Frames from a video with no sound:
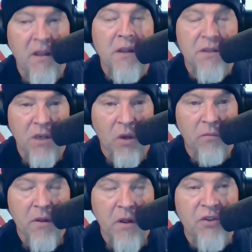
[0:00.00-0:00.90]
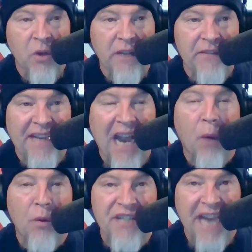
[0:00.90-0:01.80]
So don't let the
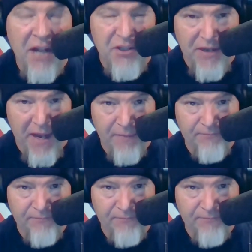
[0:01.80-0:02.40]
cowards cancel you.